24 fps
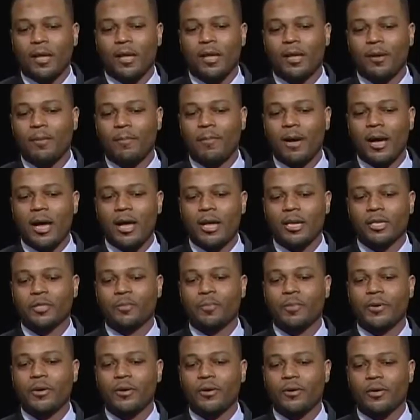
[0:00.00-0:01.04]
in my
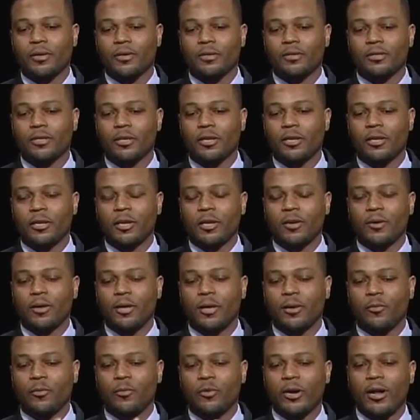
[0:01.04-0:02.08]
experience
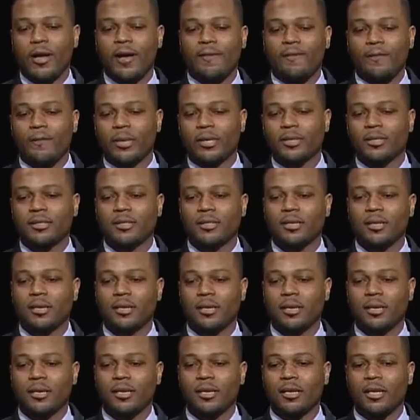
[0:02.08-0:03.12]
and what I've been
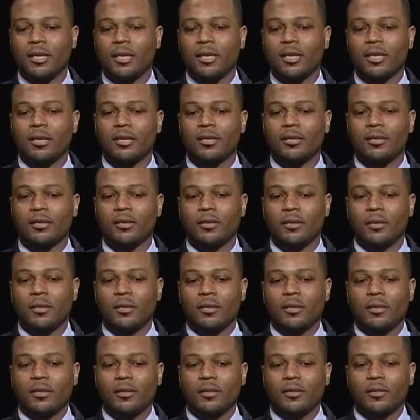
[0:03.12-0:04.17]
seeing in
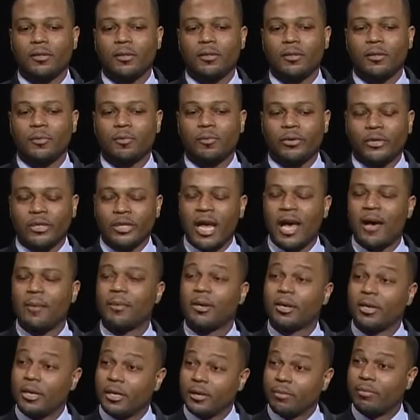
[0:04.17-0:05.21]

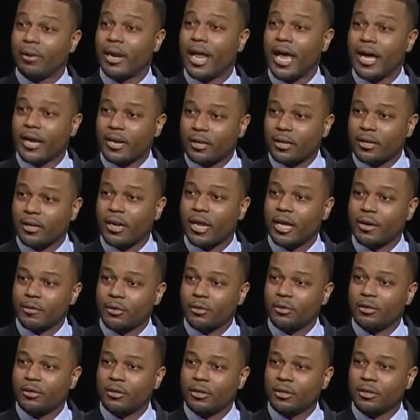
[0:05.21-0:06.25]
predominantly black
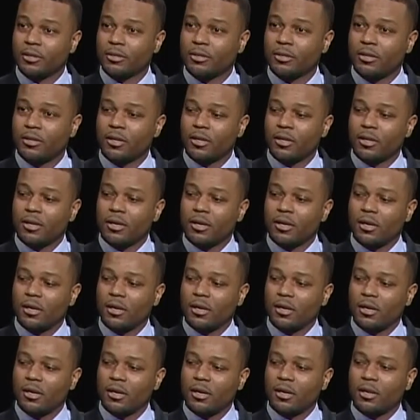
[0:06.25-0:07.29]
neighborhoods,
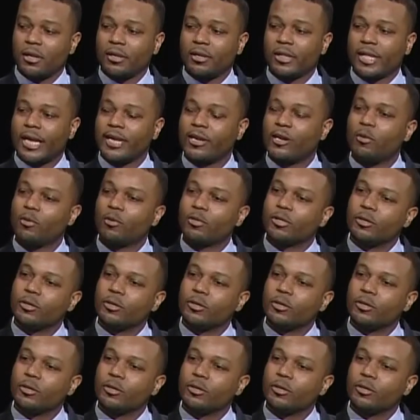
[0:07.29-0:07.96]
they don't